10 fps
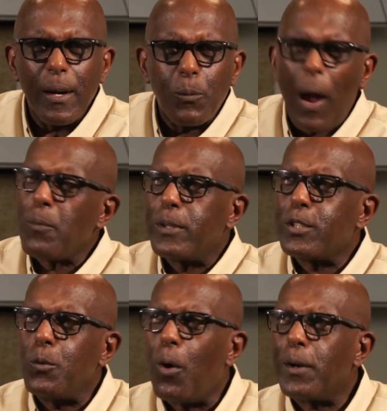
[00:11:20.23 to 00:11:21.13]
Why
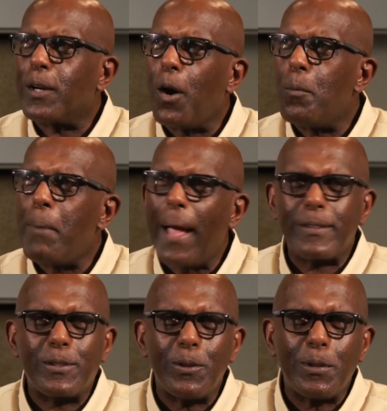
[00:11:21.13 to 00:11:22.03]
would you want to go
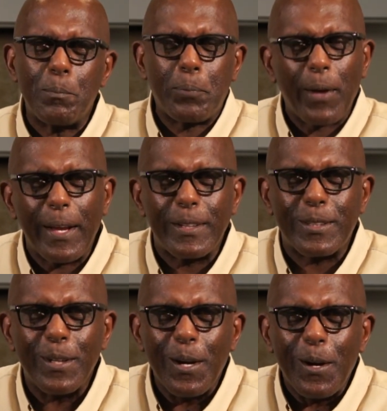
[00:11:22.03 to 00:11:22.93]
back to the
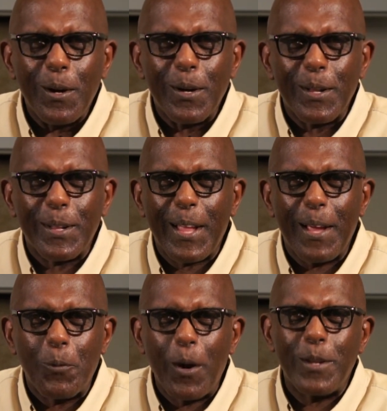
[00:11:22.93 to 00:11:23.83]
place
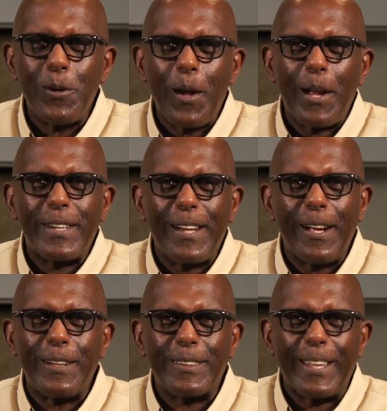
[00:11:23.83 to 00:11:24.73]
that where you had
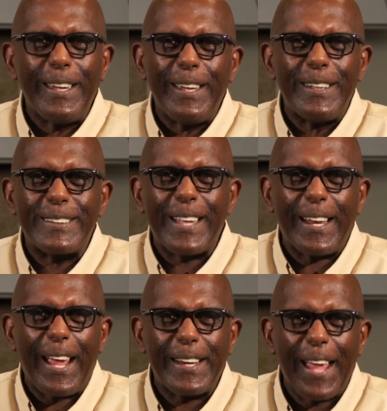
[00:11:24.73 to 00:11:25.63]
done things
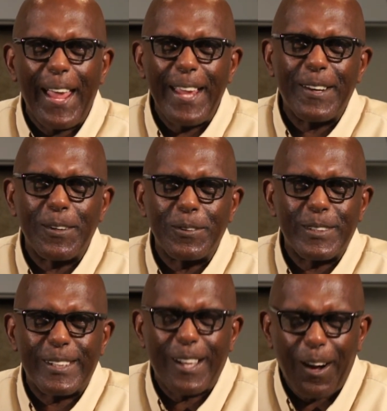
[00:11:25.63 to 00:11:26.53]
that had angered
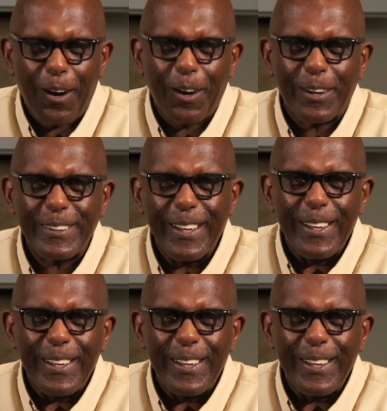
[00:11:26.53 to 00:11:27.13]
God?